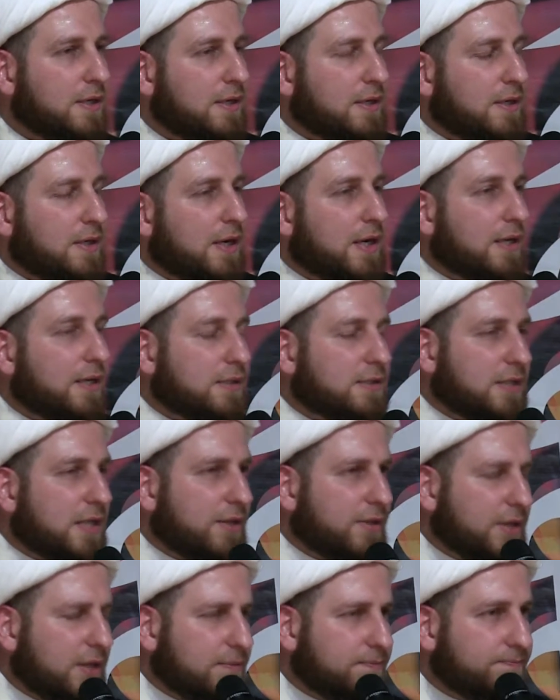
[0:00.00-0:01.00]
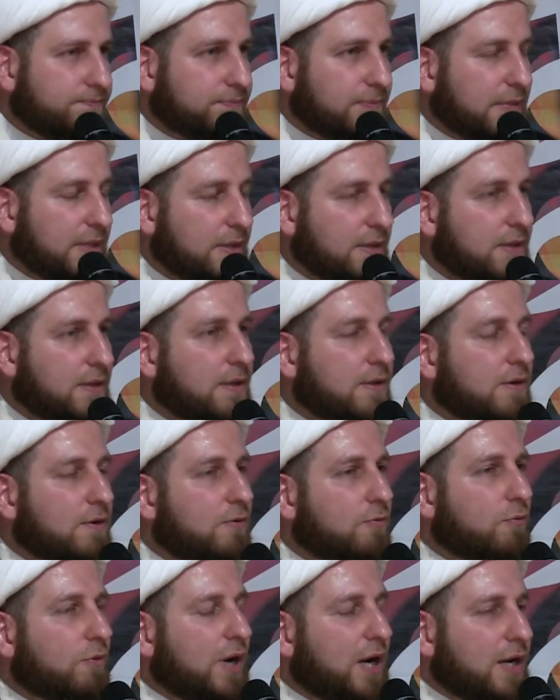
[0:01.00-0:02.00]
And I tell them,
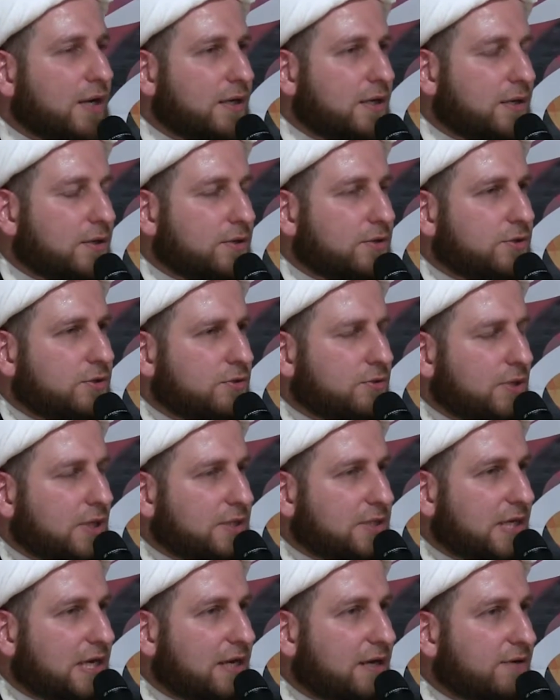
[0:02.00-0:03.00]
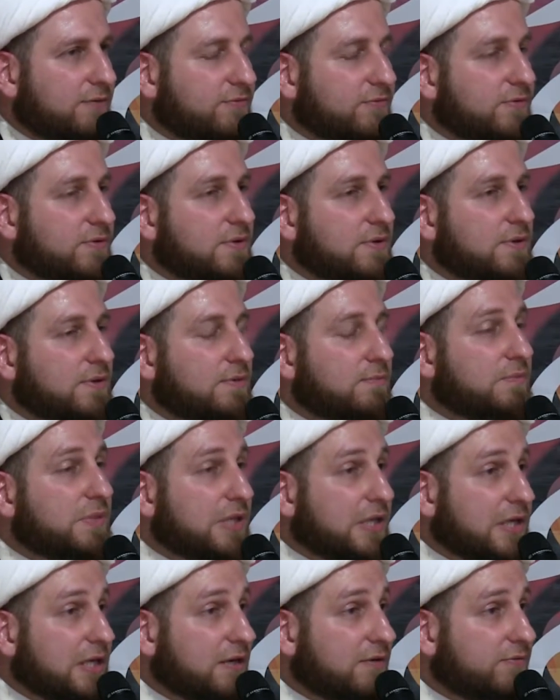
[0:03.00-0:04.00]
why do you not have
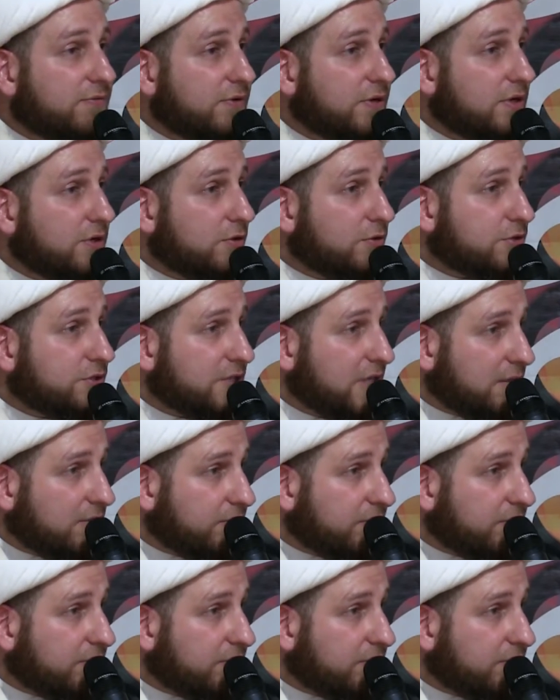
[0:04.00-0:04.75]
belief in yourself?